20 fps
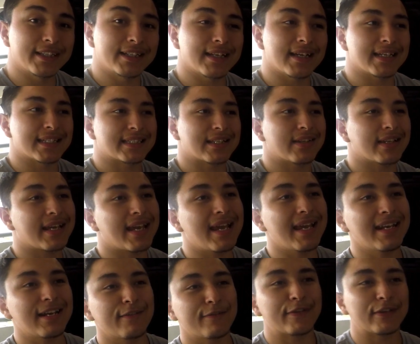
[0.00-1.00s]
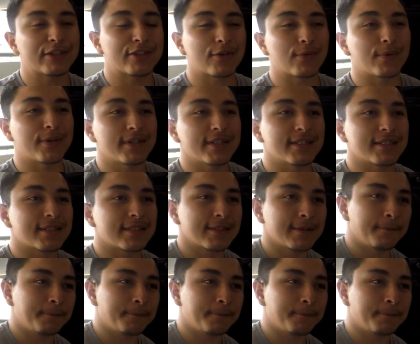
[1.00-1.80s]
nice. Now the K&N filter was